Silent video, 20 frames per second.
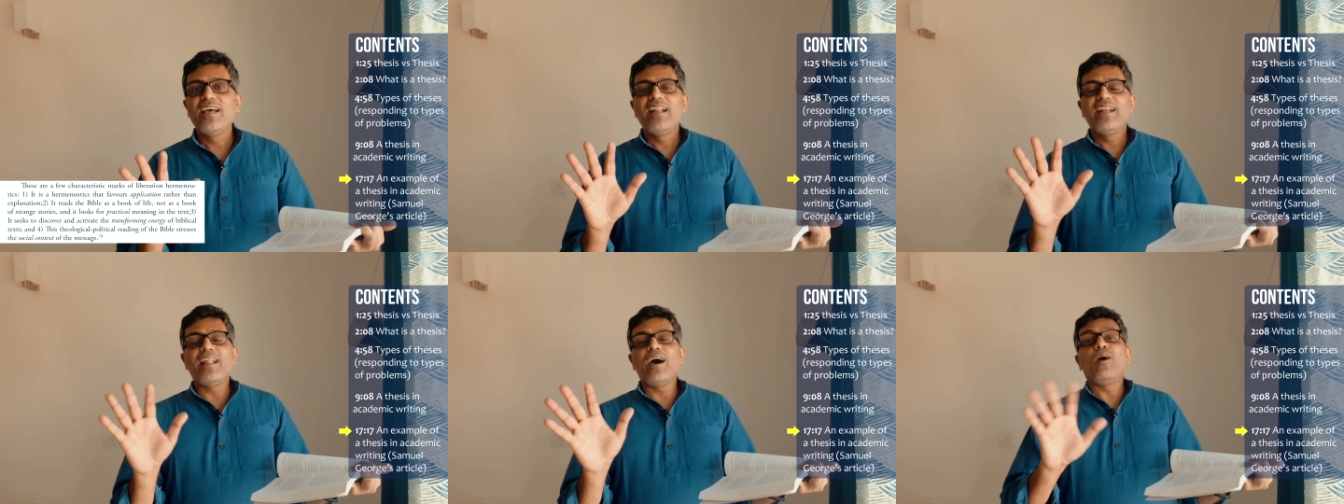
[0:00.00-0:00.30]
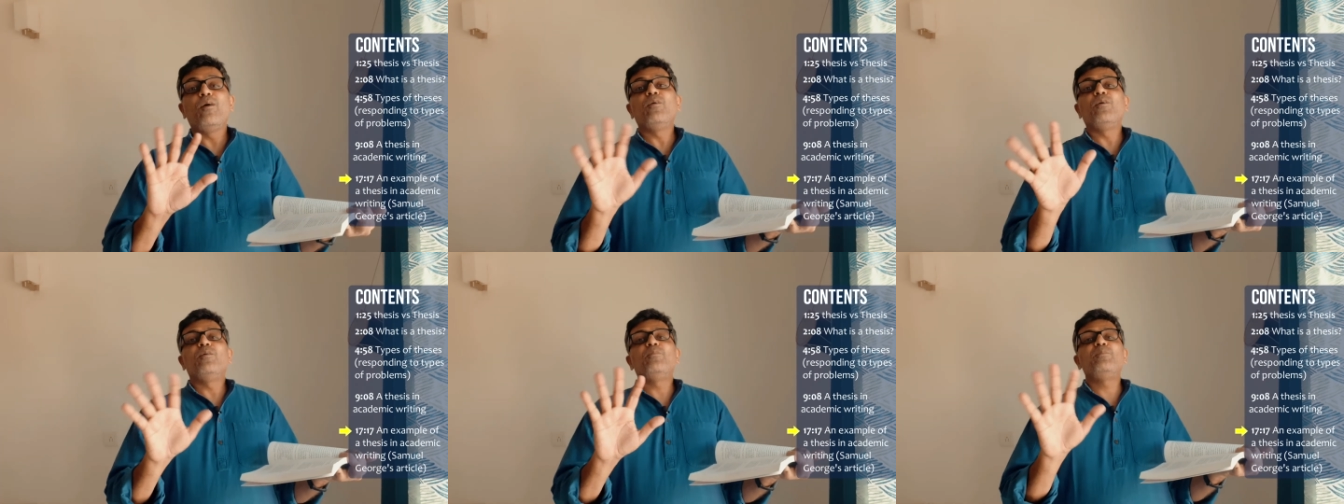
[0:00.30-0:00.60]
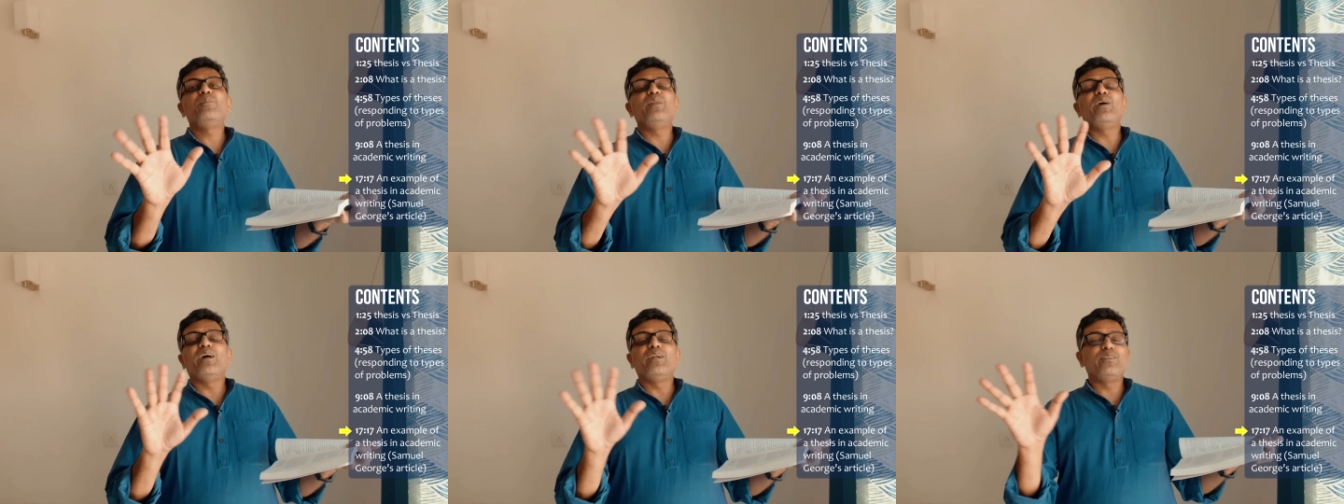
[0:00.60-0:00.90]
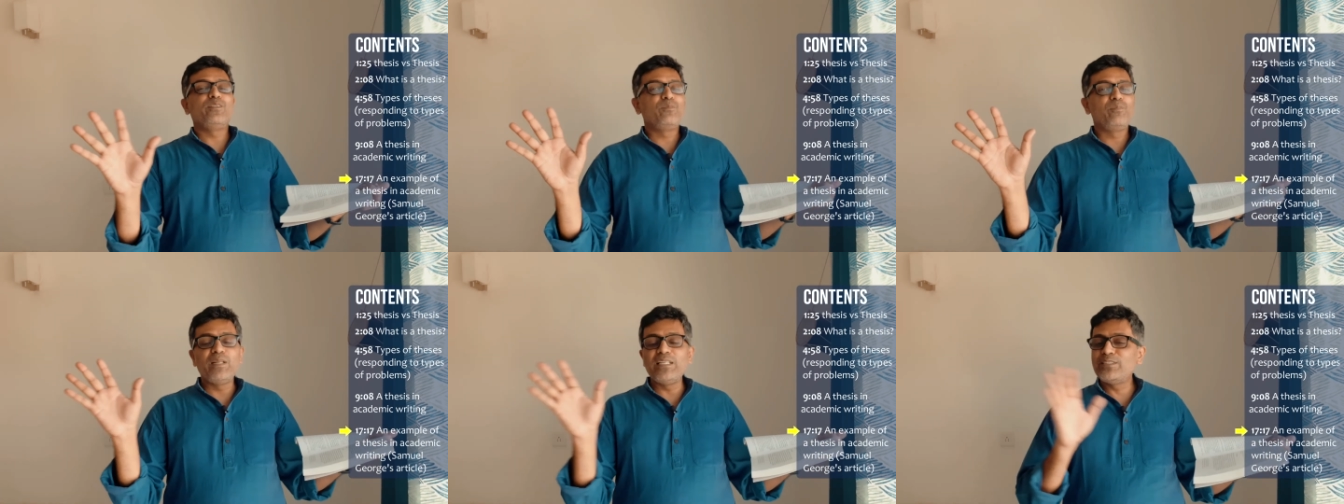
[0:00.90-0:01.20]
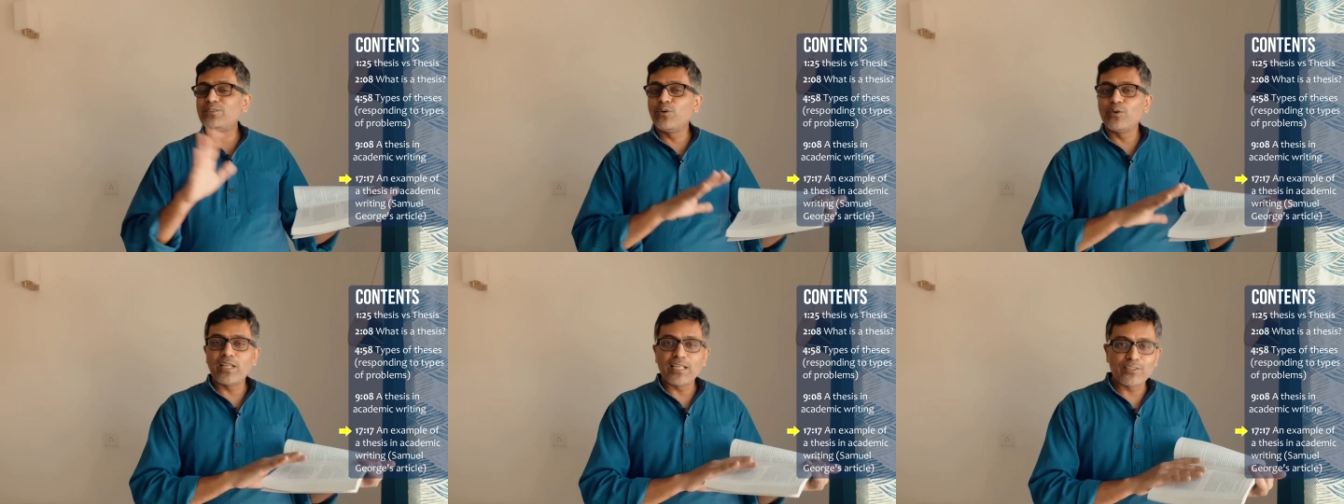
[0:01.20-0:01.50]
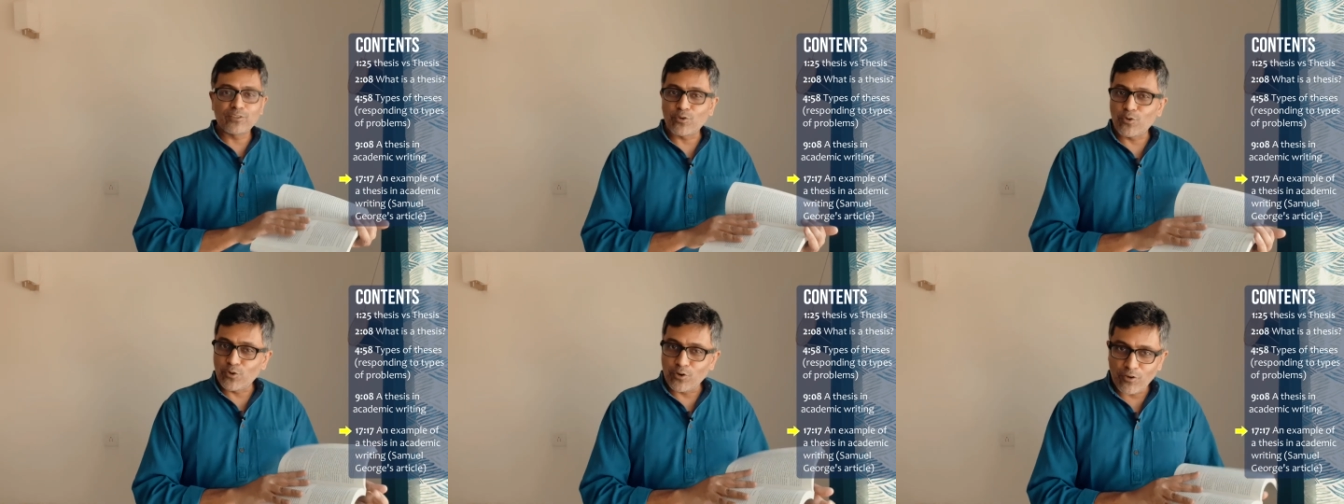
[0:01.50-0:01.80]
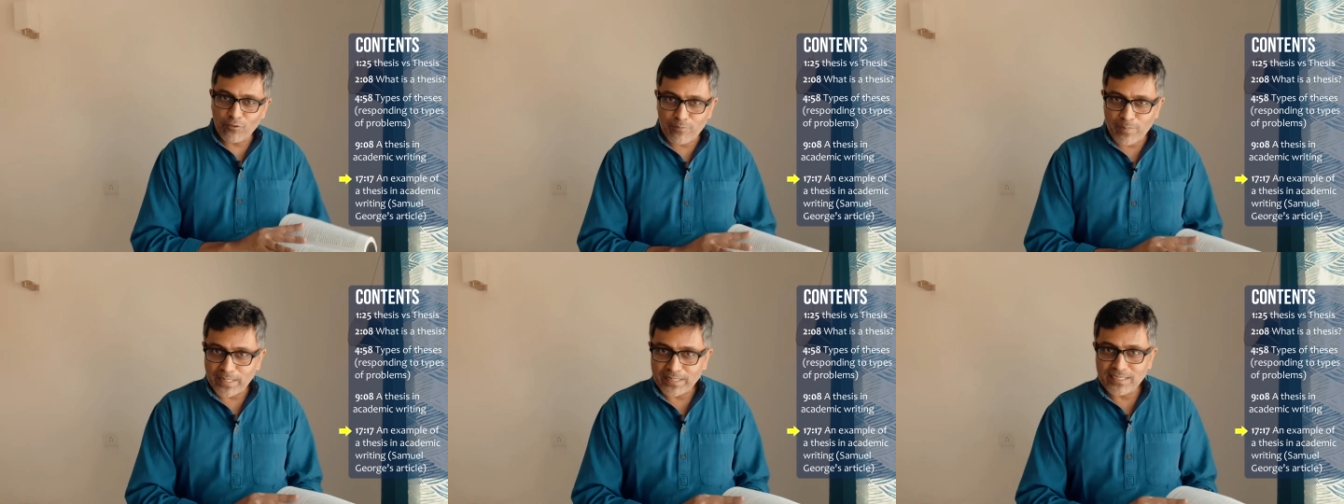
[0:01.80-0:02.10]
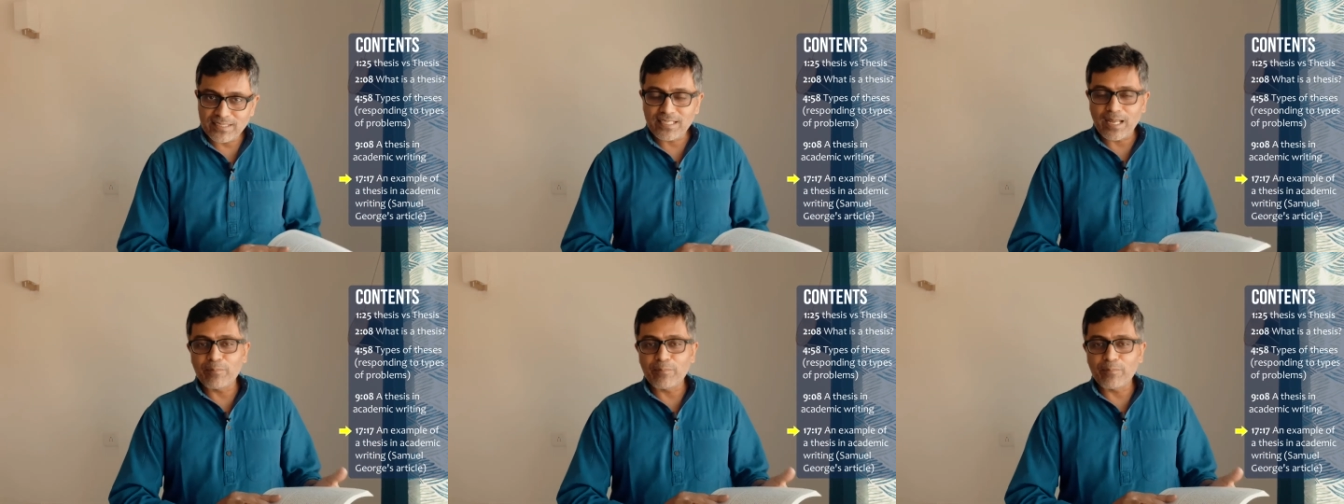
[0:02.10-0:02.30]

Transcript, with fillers: Now, uh, please don't get thrown off by this.